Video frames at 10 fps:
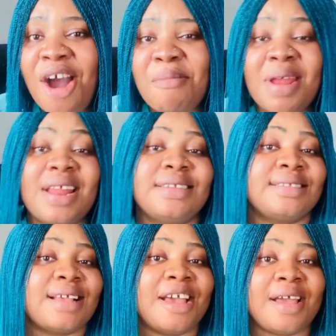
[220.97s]
on my
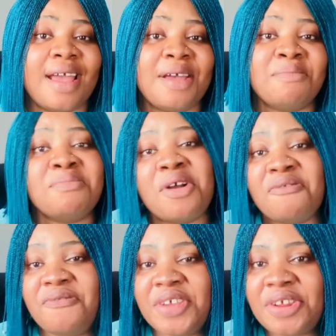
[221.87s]
next um
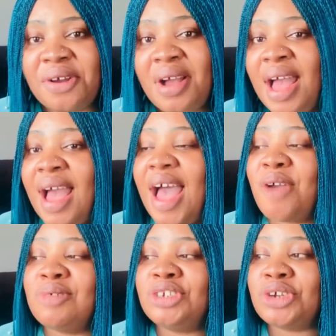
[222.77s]
video i
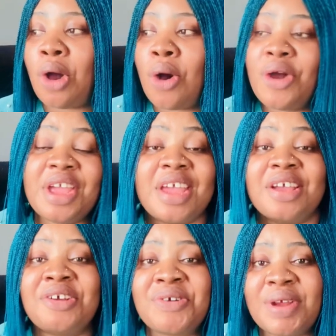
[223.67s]
wish you all a
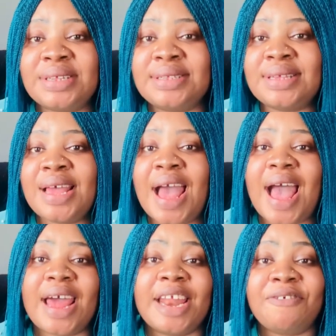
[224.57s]
great
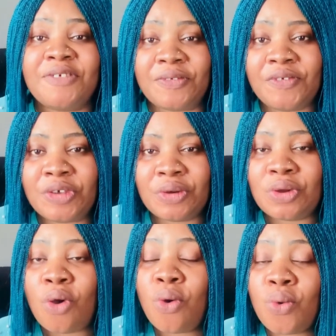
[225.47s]
and fulfilled
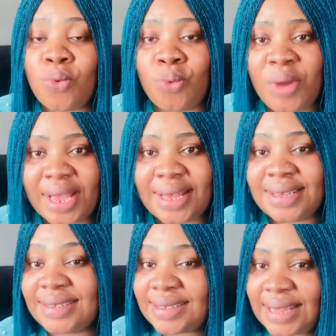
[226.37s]
week
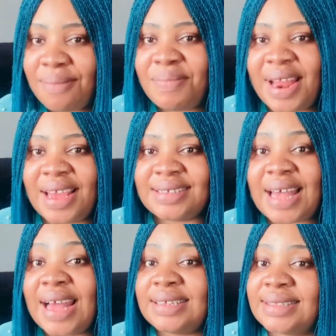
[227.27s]
stay blessed
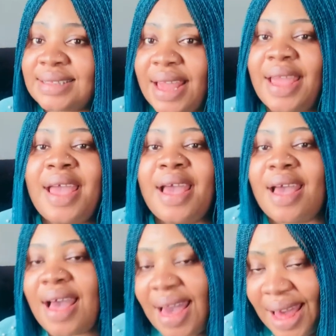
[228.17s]
and stay
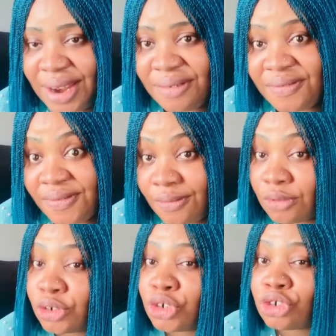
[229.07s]
out of
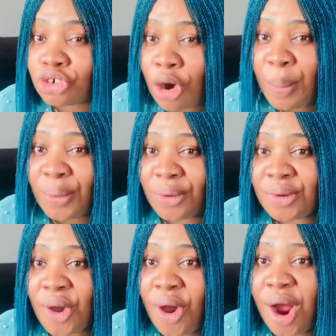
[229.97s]
trouble
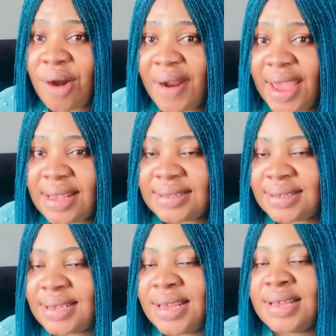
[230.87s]
all right
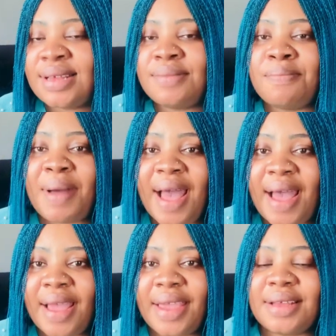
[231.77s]
bye